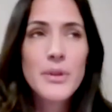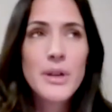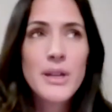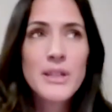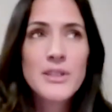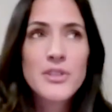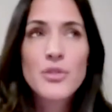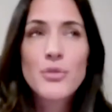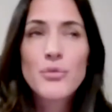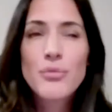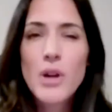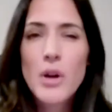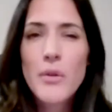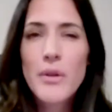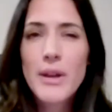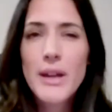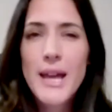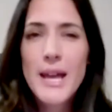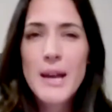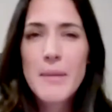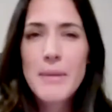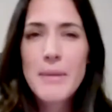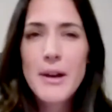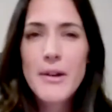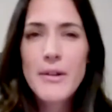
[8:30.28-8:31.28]
it's
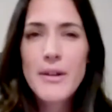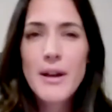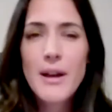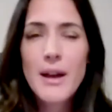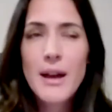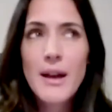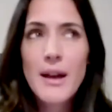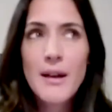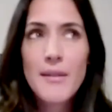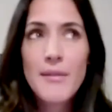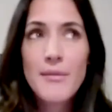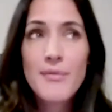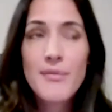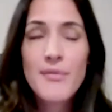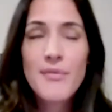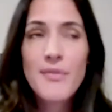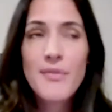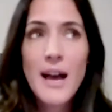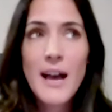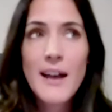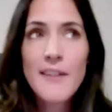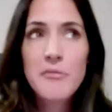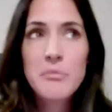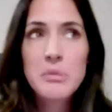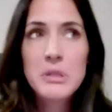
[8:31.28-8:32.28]
growing at about a
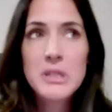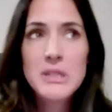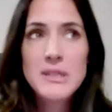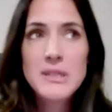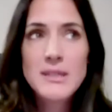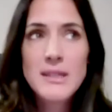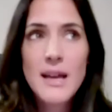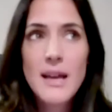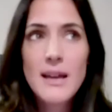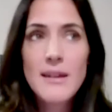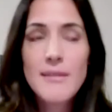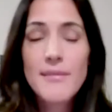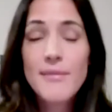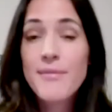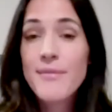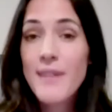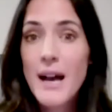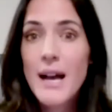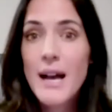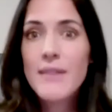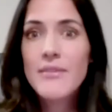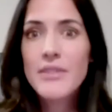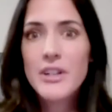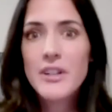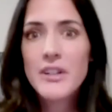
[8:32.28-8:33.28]
5%
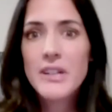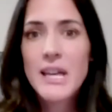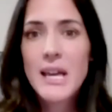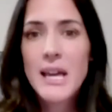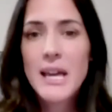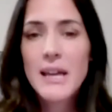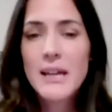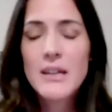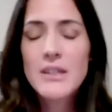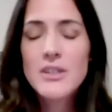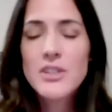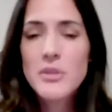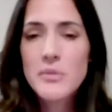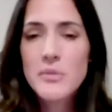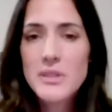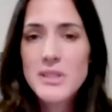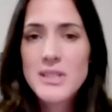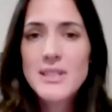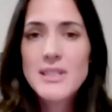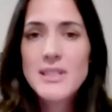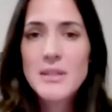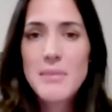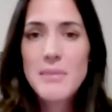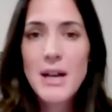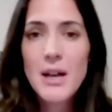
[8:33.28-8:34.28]
5-year CAGR. So we
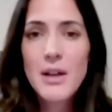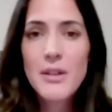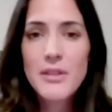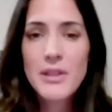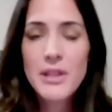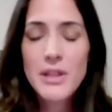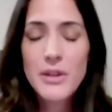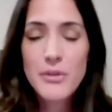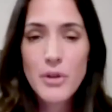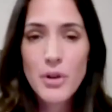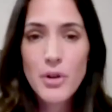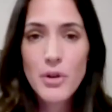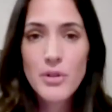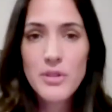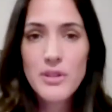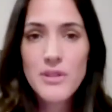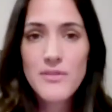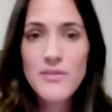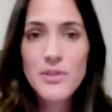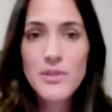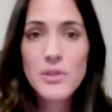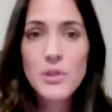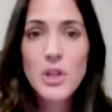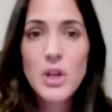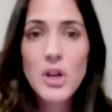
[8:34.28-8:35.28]
see some healthy growth.
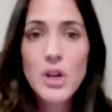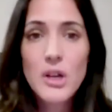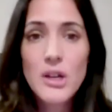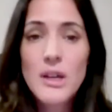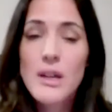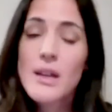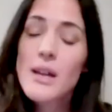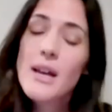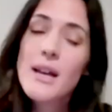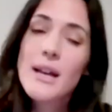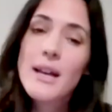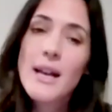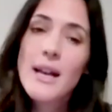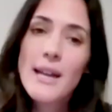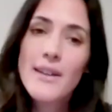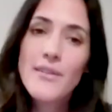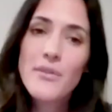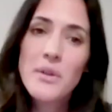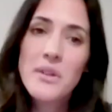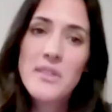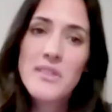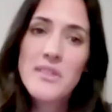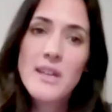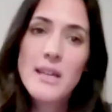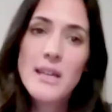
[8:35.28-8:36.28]
If you look kind
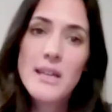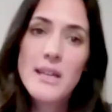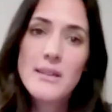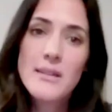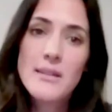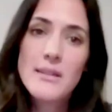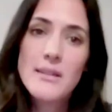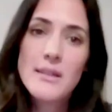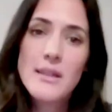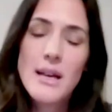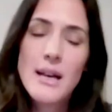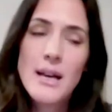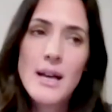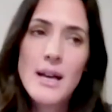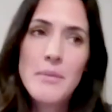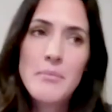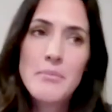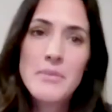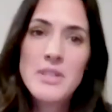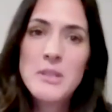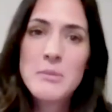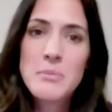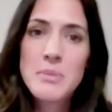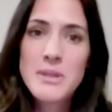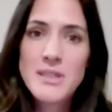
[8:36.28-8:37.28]
of within
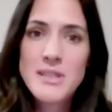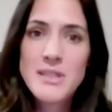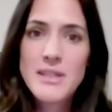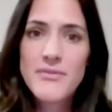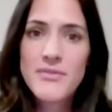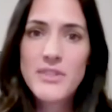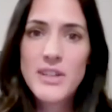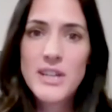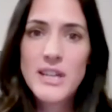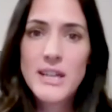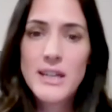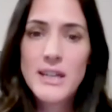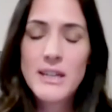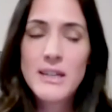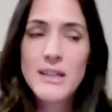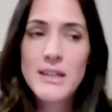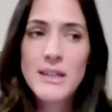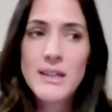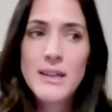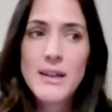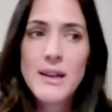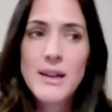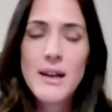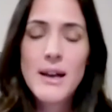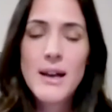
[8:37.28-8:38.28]
specific
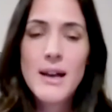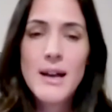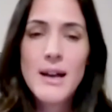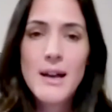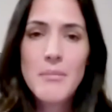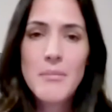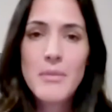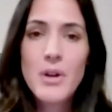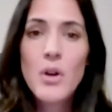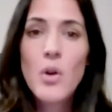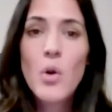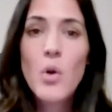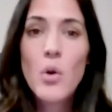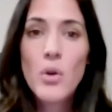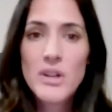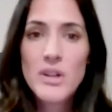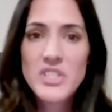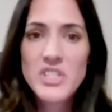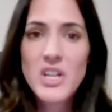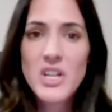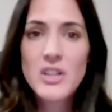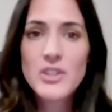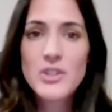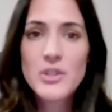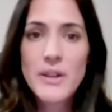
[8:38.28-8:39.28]

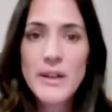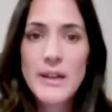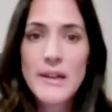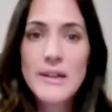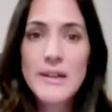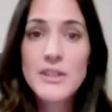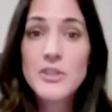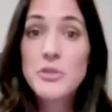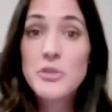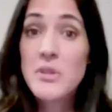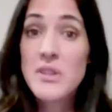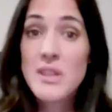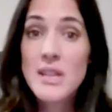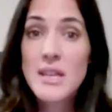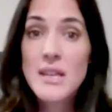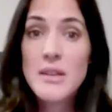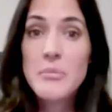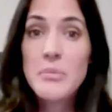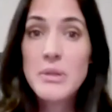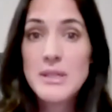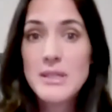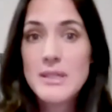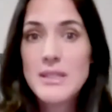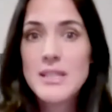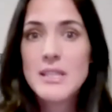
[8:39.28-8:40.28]
horizontal areas
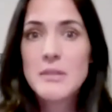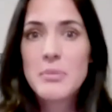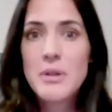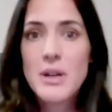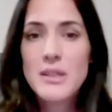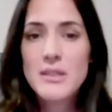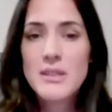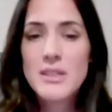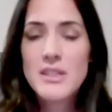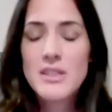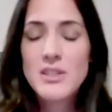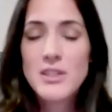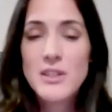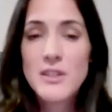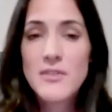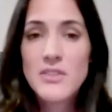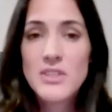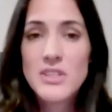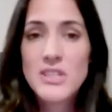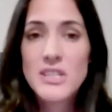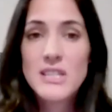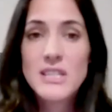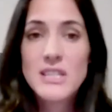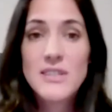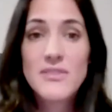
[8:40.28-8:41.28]
within business process
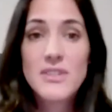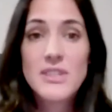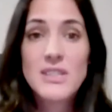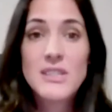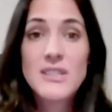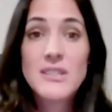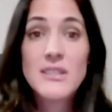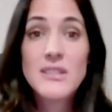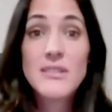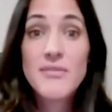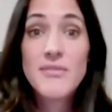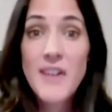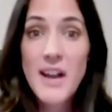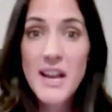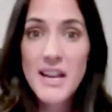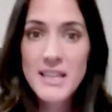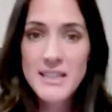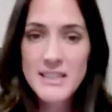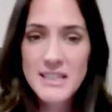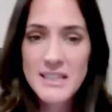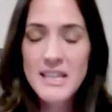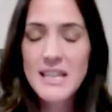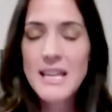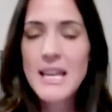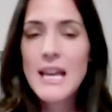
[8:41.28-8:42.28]
services, if it's
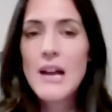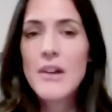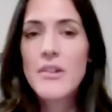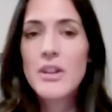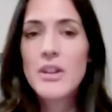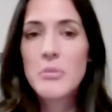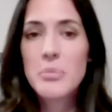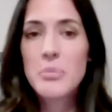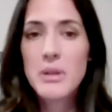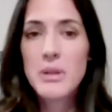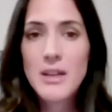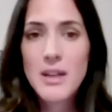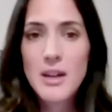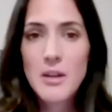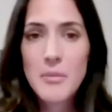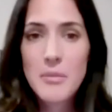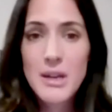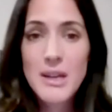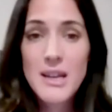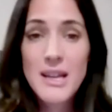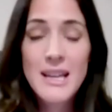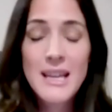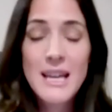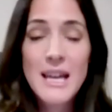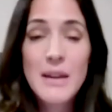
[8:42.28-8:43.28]
finance and accounting,
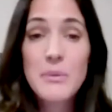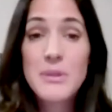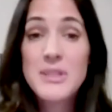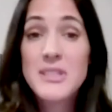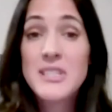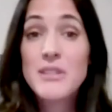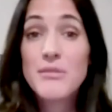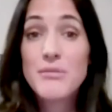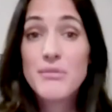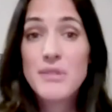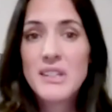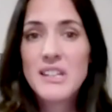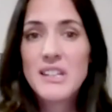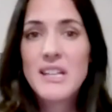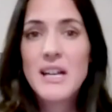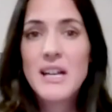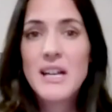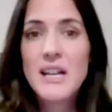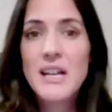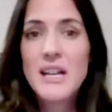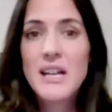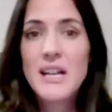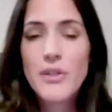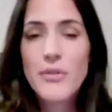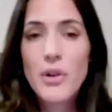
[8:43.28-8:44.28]
procurement, again, we see really
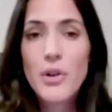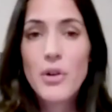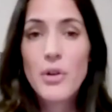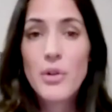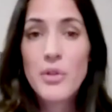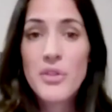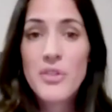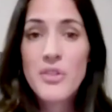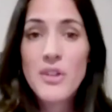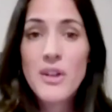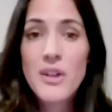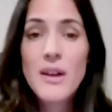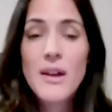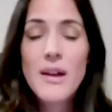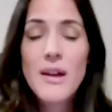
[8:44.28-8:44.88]
healthy growth.